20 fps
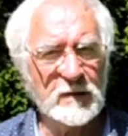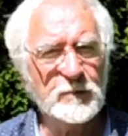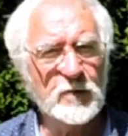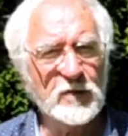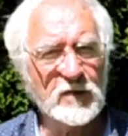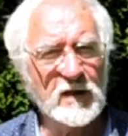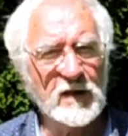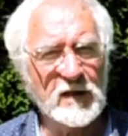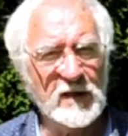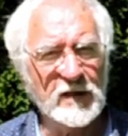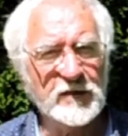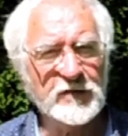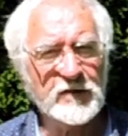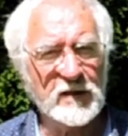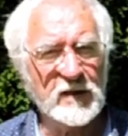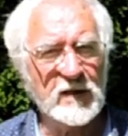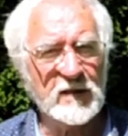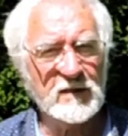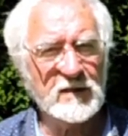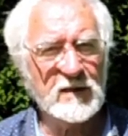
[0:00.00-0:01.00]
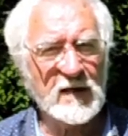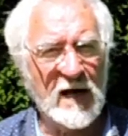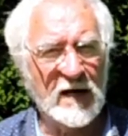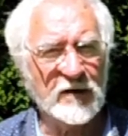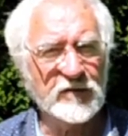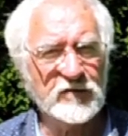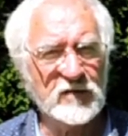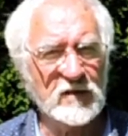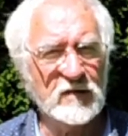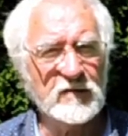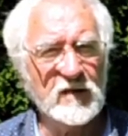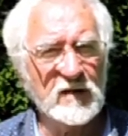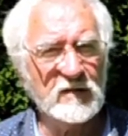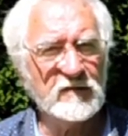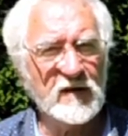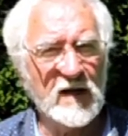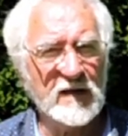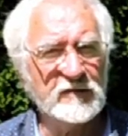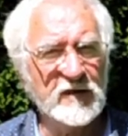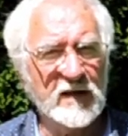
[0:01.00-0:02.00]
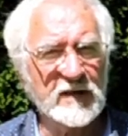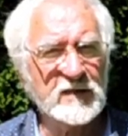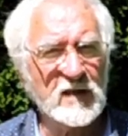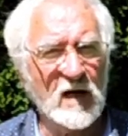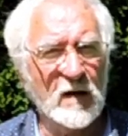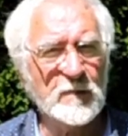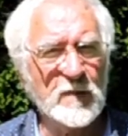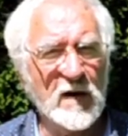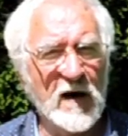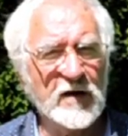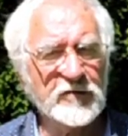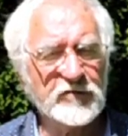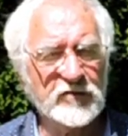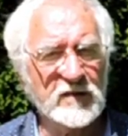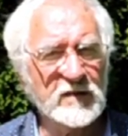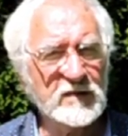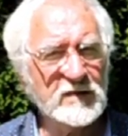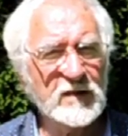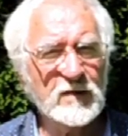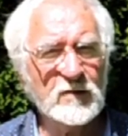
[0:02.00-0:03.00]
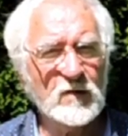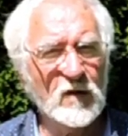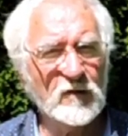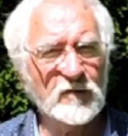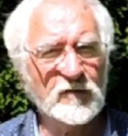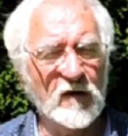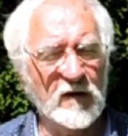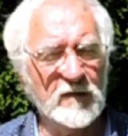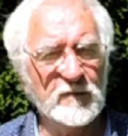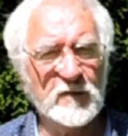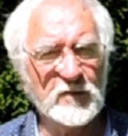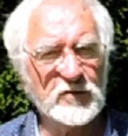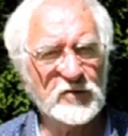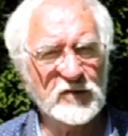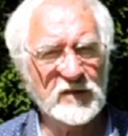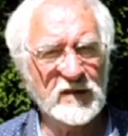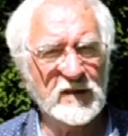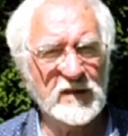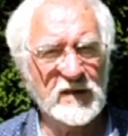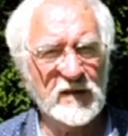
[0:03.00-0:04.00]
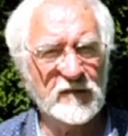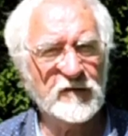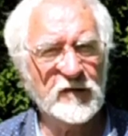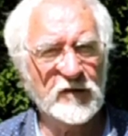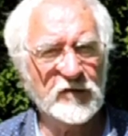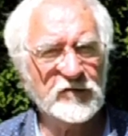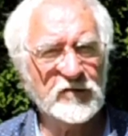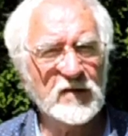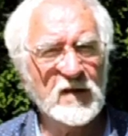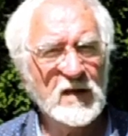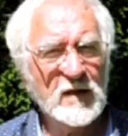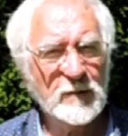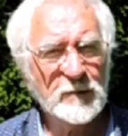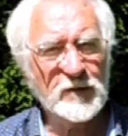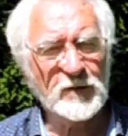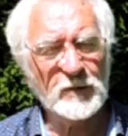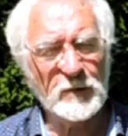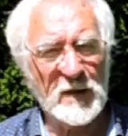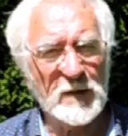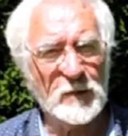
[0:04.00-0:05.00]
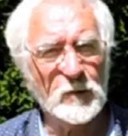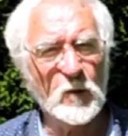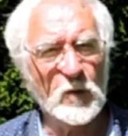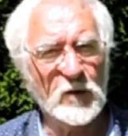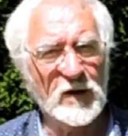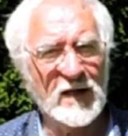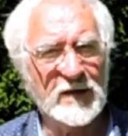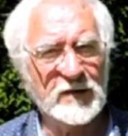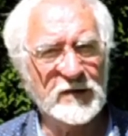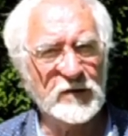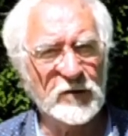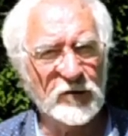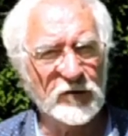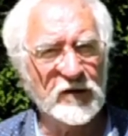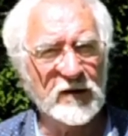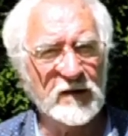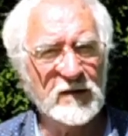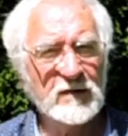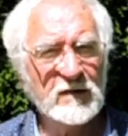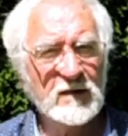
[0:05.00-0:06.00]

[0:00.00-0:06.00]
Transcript: putting it into the hands of a very, very top archer, you won't find much in the difference between one and the other.